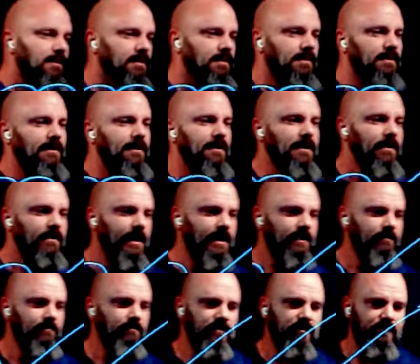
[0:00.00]
can
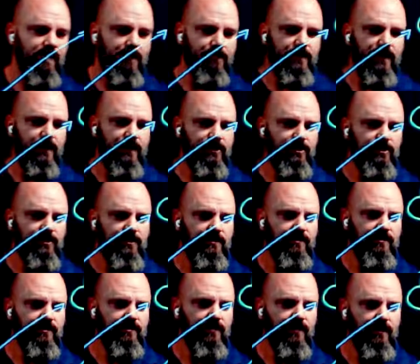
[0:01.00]
interact with these
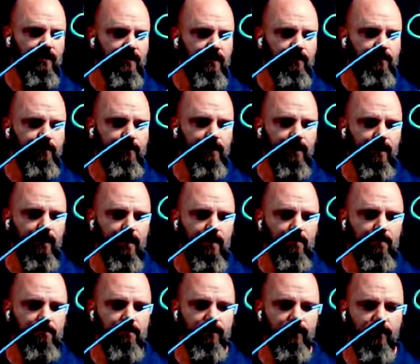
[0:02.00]
applications
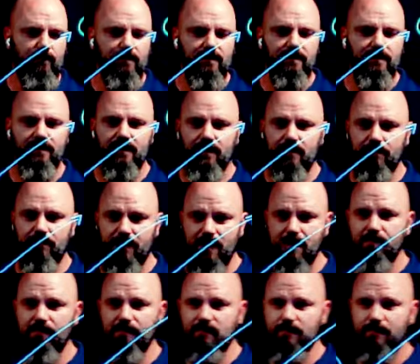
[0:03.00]
but from a
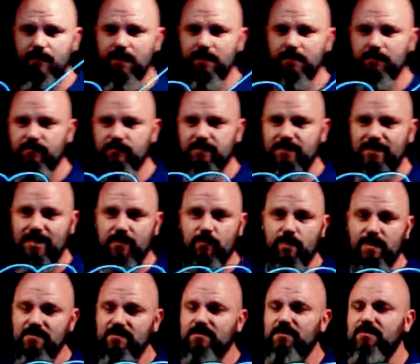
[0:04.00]
DLP perspective or data
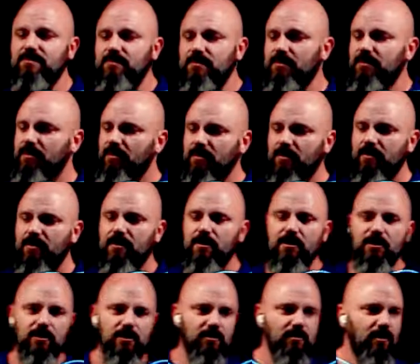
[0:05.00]
residency,
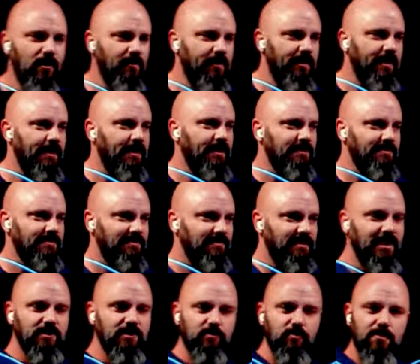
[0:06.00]
you know that it
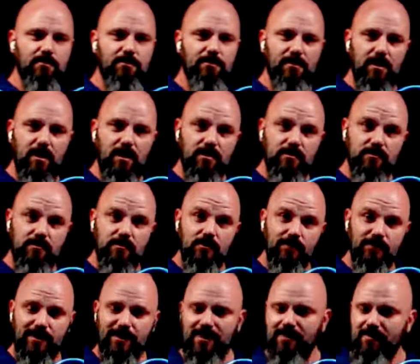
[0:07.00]
stays where it belongs
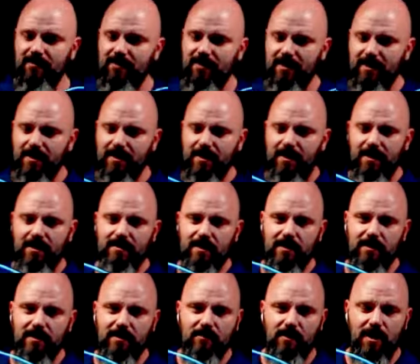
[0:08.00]
over here and
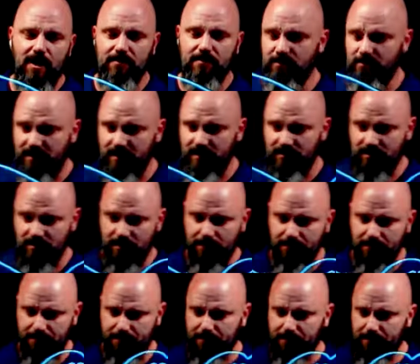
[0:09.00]
not on grandma's PC.
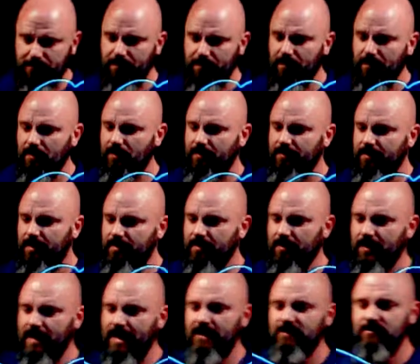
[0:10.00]
Now, the
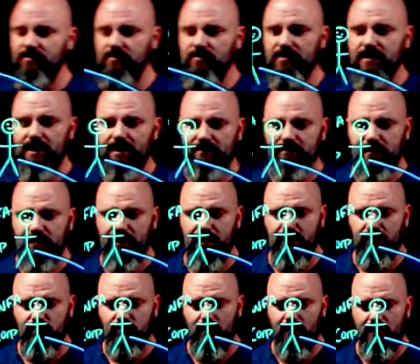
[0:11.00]
last use case that I
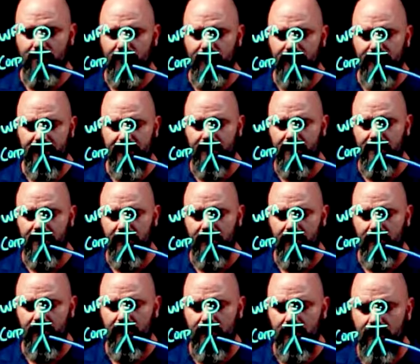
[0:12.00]
kind of drop over here
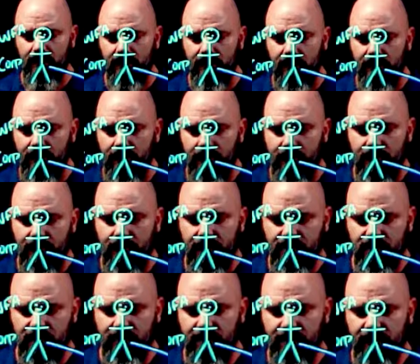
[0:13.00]
is
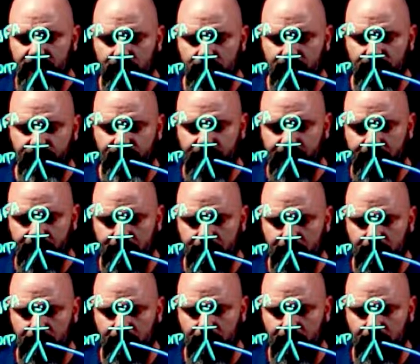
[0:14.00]
going to be from a vendor.